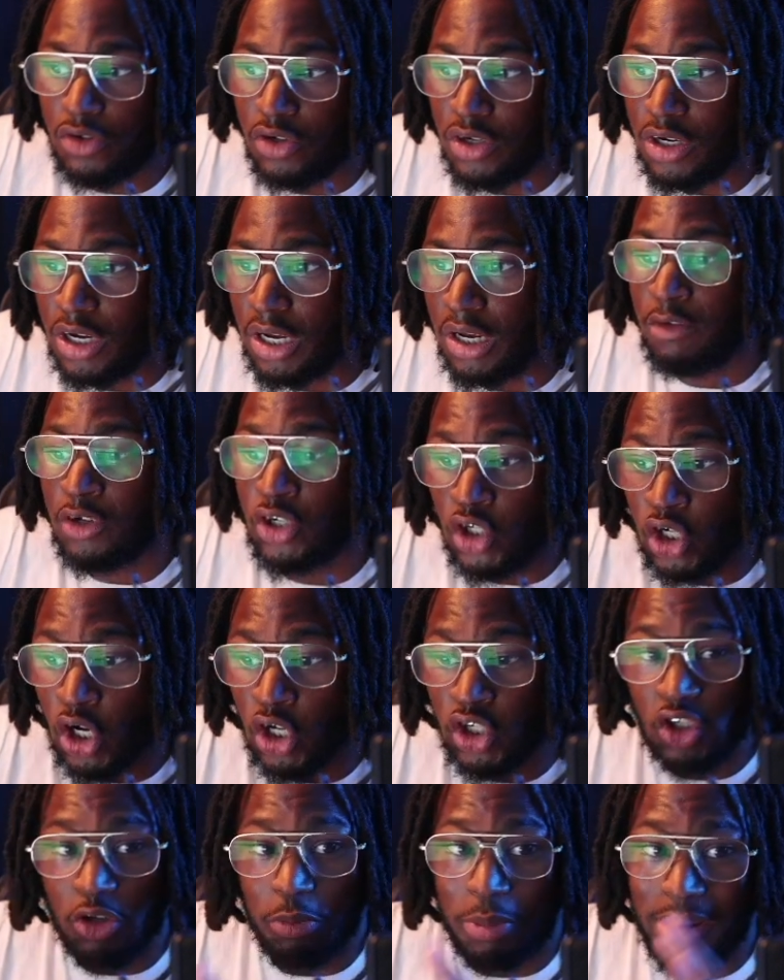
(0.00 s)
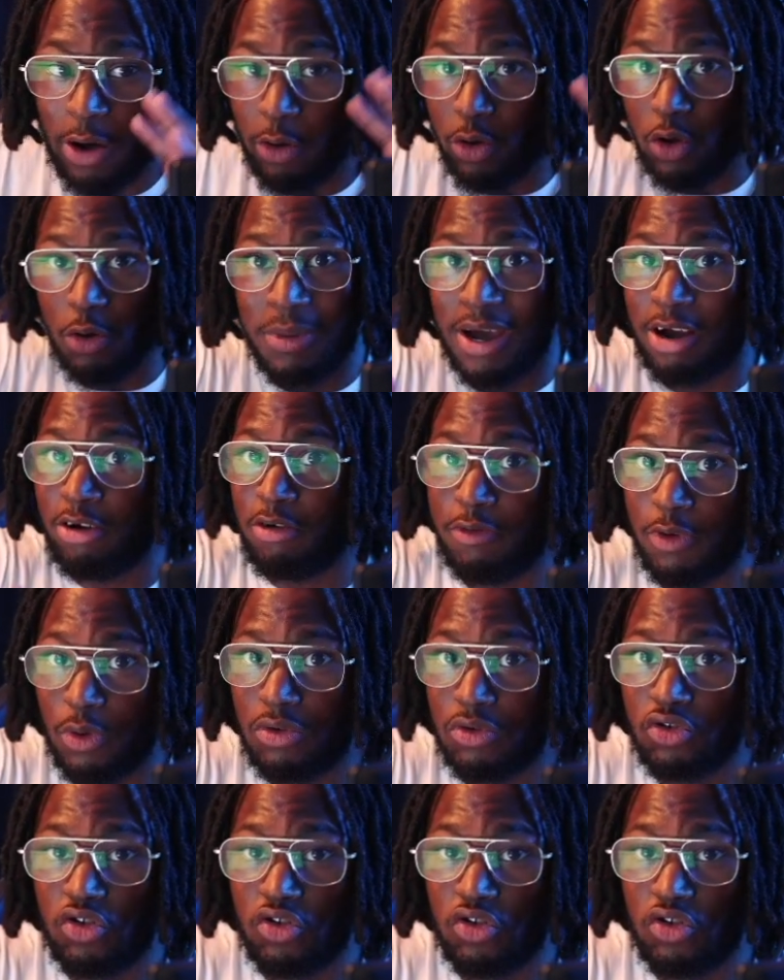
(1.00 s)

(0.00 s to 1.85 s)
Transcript: You get it? Just to power your microphone.